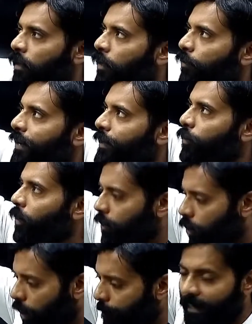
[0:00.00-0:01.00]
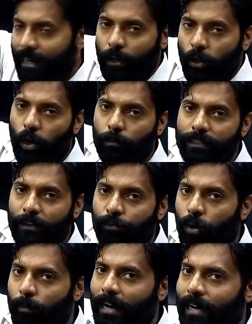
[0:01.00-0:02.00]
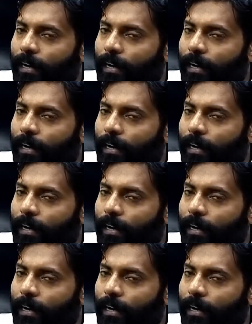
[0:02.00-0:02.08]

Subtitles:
when you are dropping that object from that